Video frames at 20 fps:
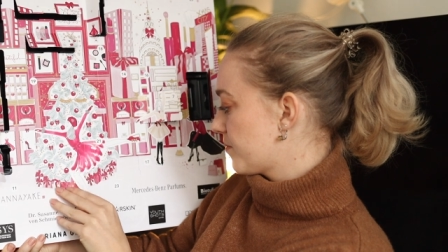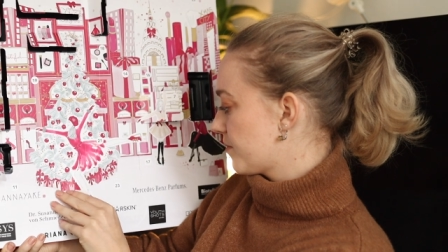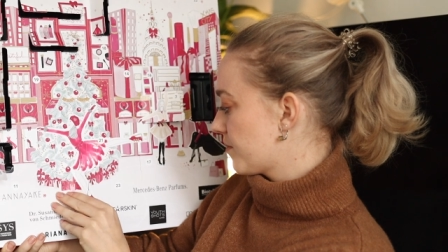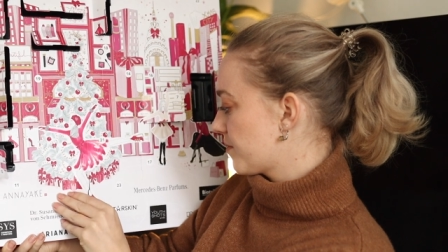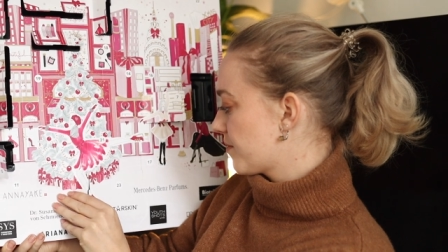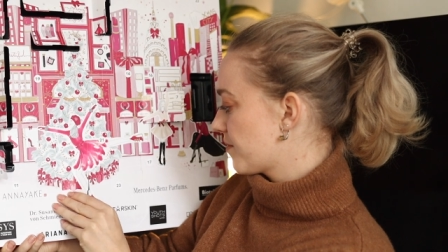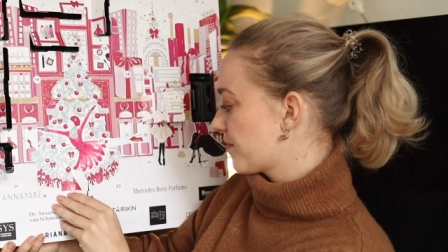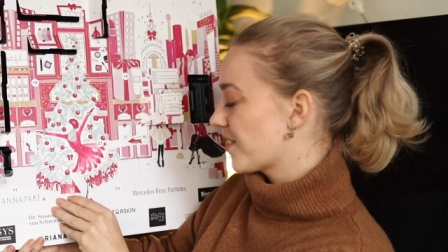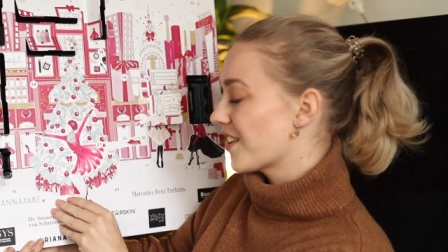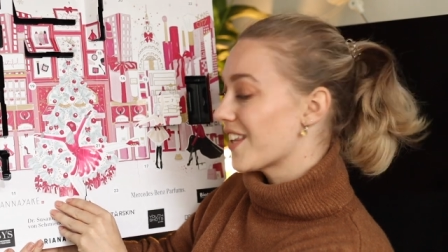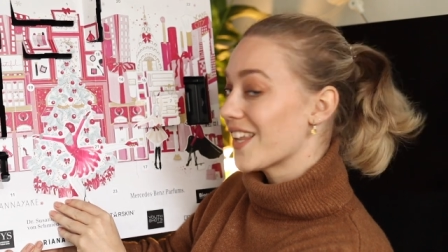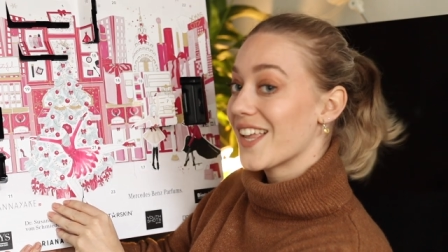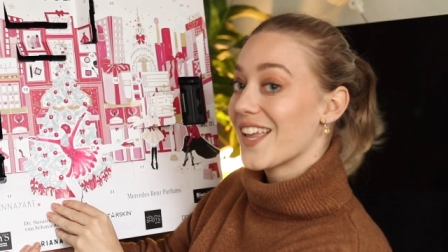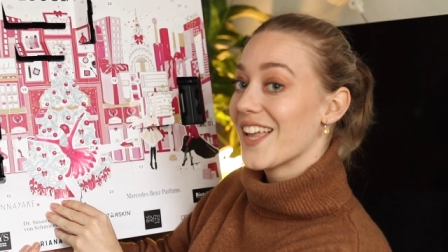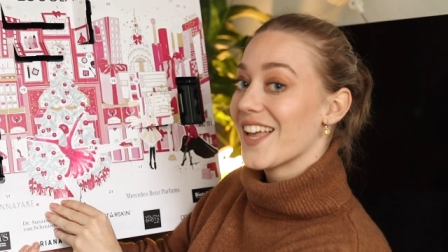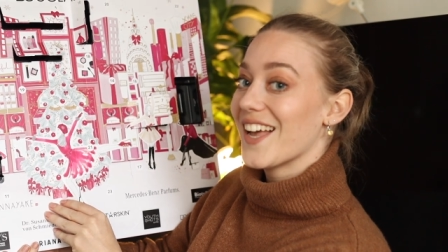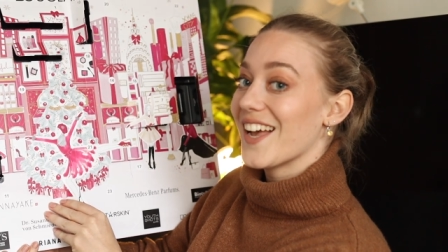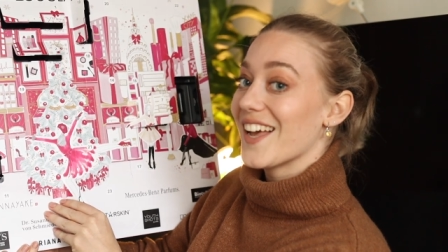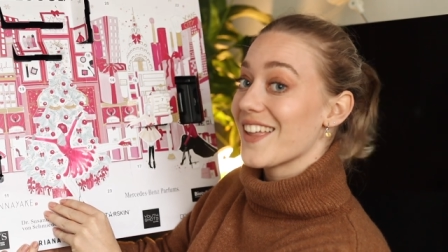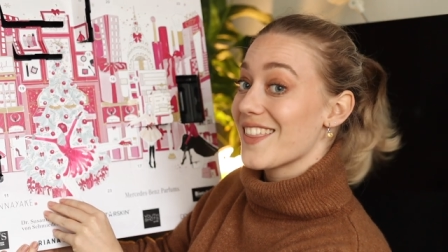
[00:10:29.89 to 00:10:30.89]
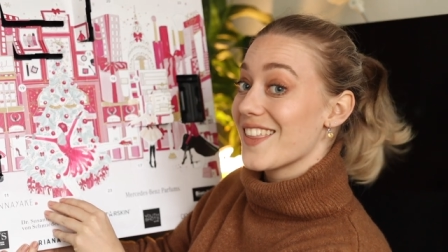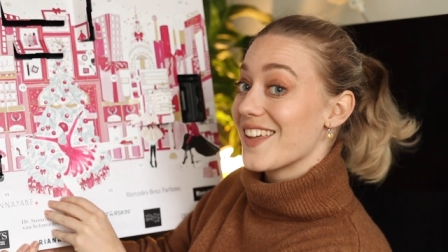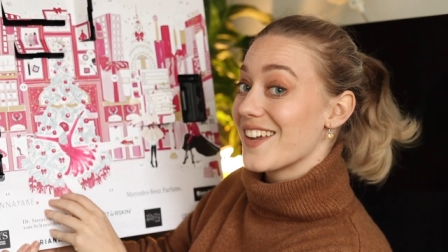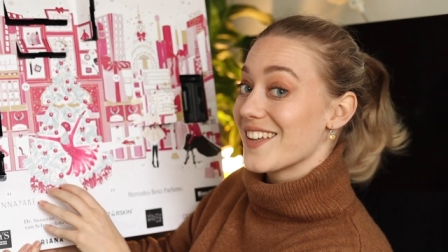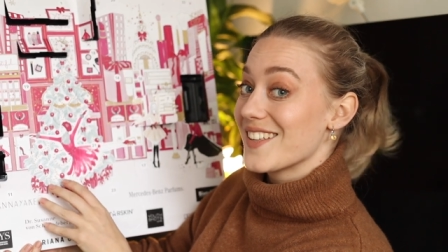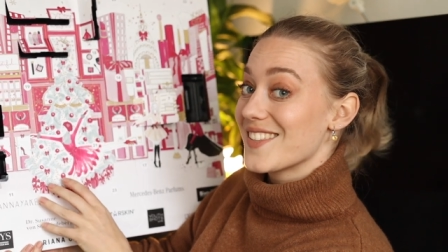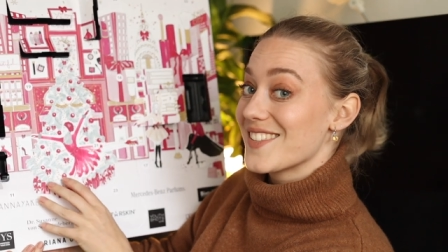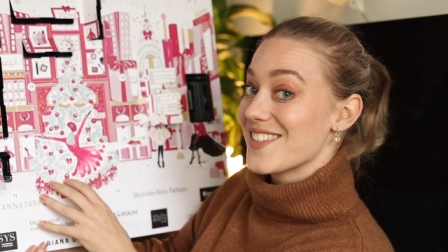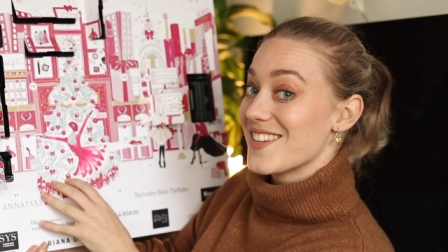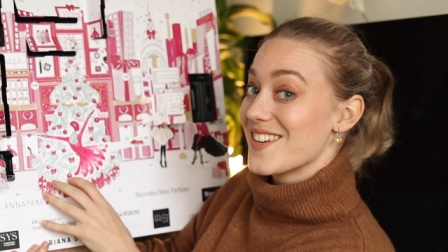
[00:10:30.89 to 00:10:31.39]
I
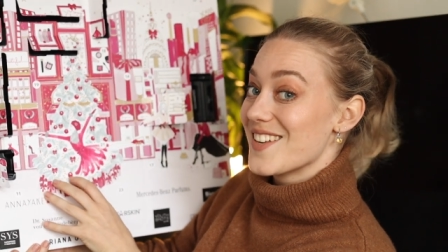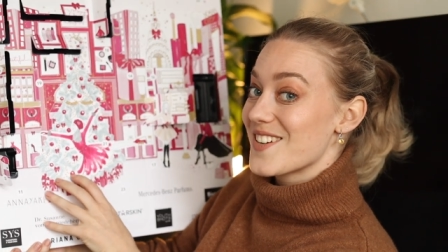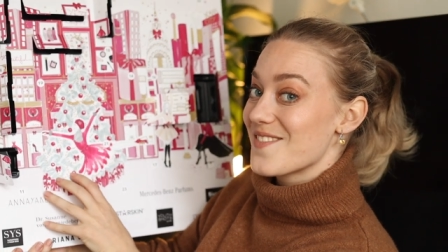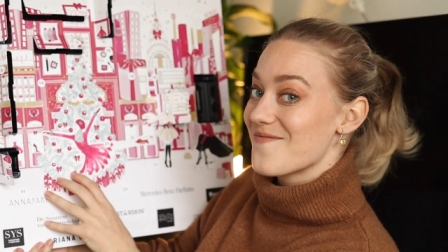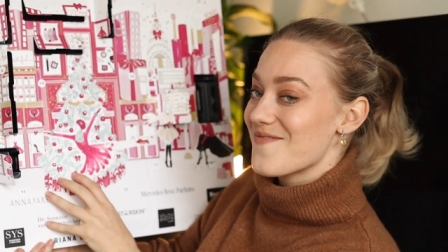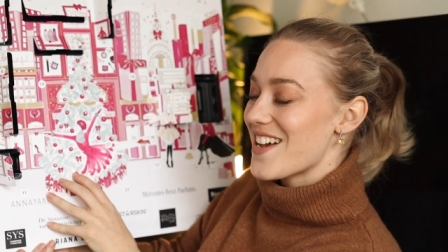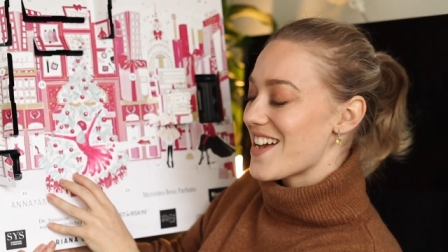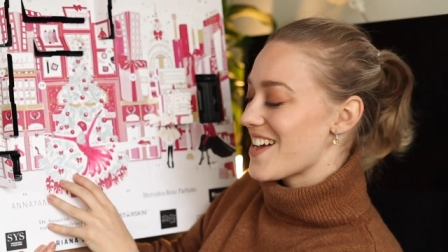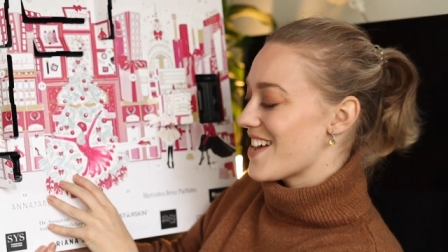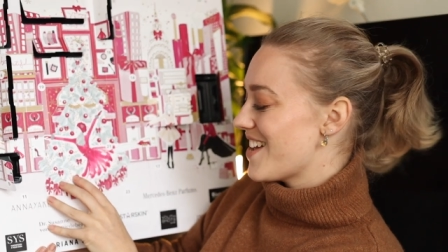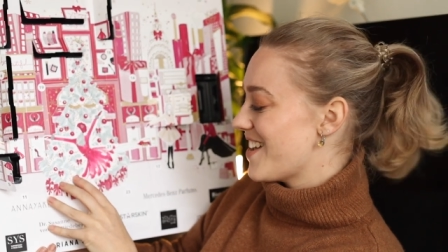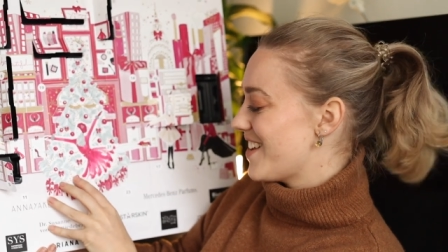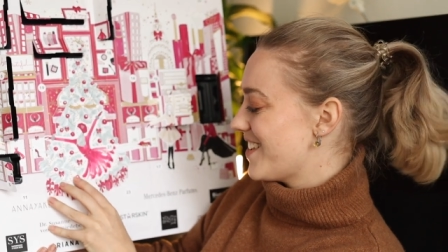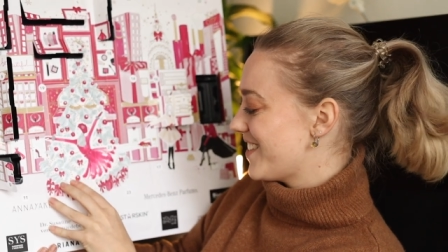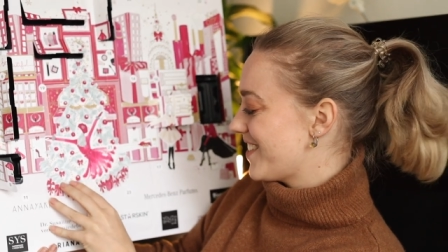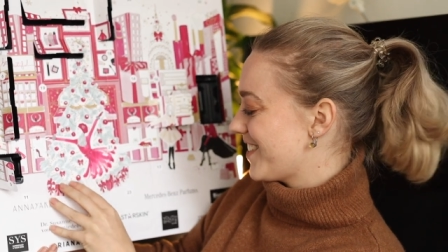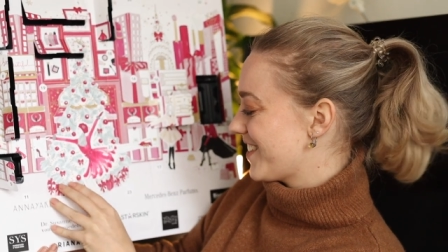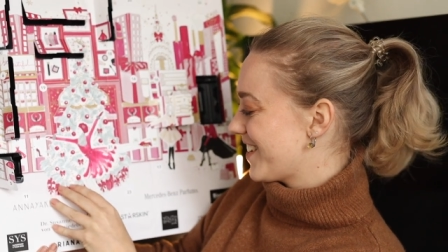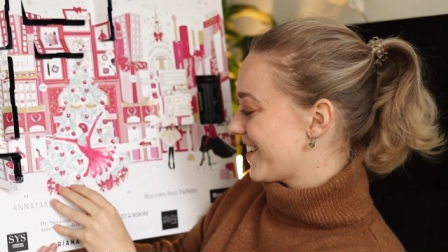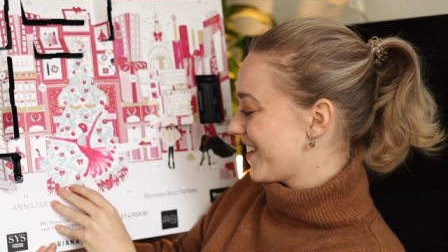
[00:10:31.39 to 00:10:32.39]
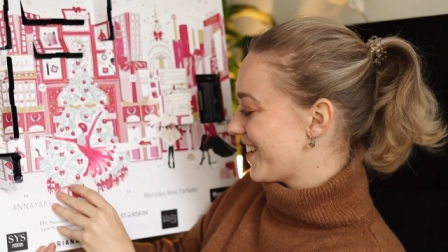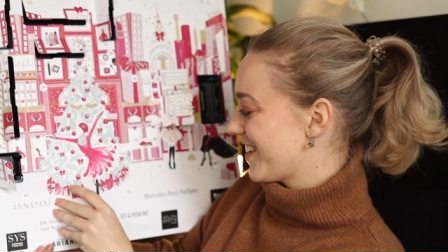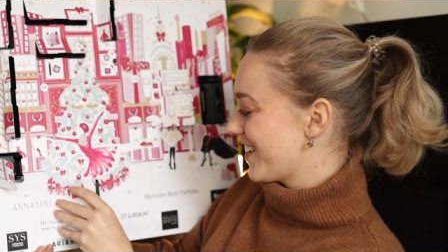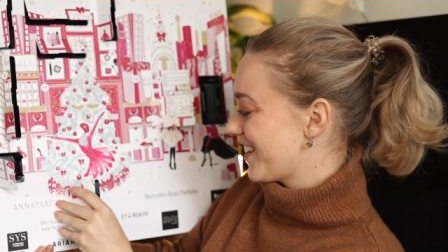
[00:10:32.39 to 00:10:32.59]
think it's another mask.